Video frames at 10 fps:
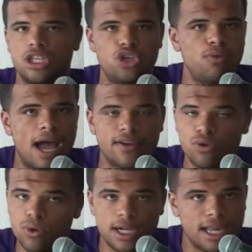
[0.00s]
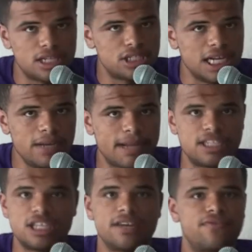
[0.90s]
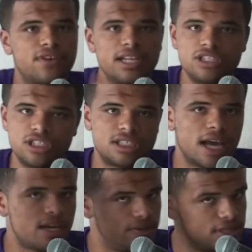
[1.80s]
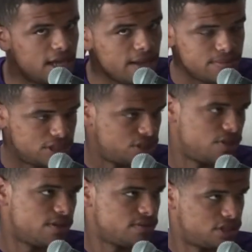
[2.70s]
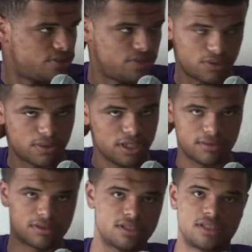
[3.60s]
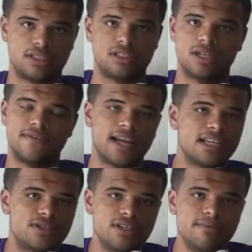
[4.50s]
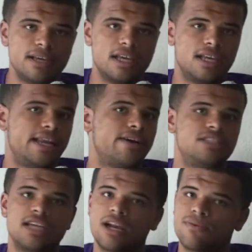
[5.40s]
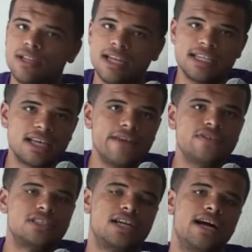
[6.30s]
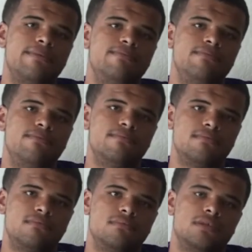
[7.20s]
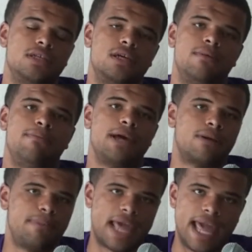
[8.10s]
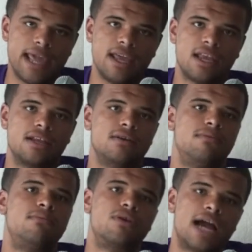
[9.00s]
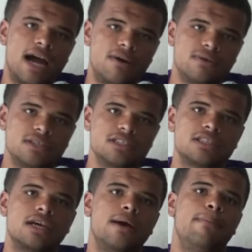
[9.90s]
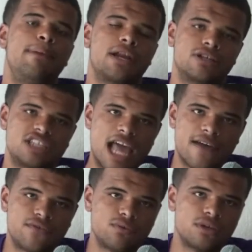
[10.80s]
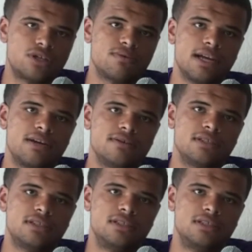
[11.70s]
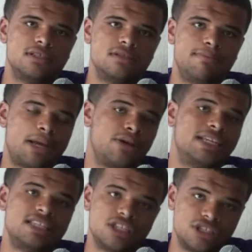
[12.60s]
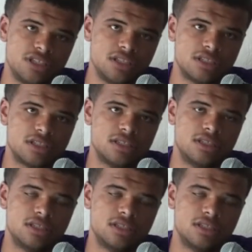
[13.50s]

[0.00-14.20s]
You work at a job. I just had a friend. She just got a new job. She used to work serving ice cream. Now she's got a really nice office job. Better pay, more hours, better staff to work around, better conditions.